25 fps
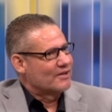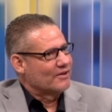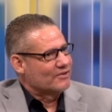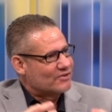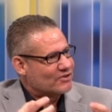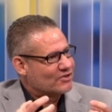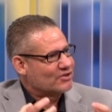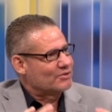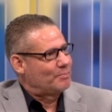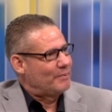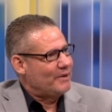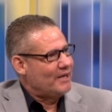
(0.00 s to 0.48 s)

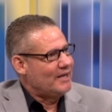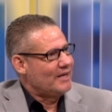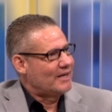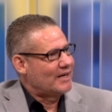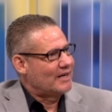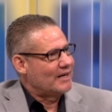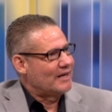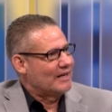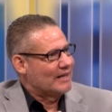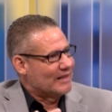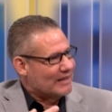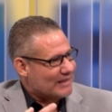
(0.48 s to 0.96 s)
to
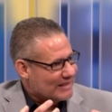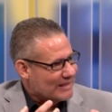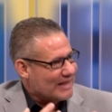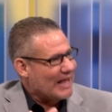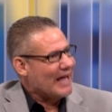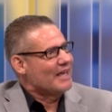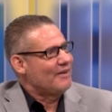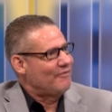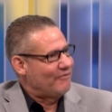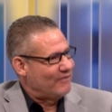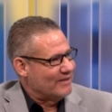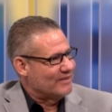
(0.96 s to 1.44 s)
speak
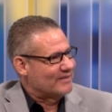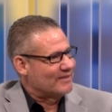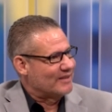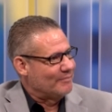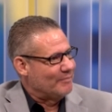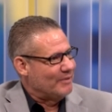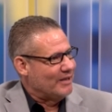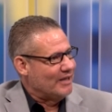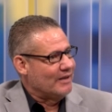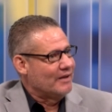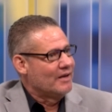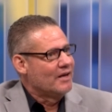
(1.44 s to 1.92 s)
life
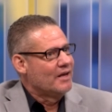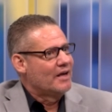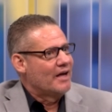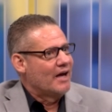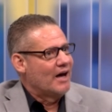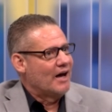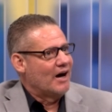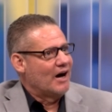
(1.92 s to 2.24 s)
into me.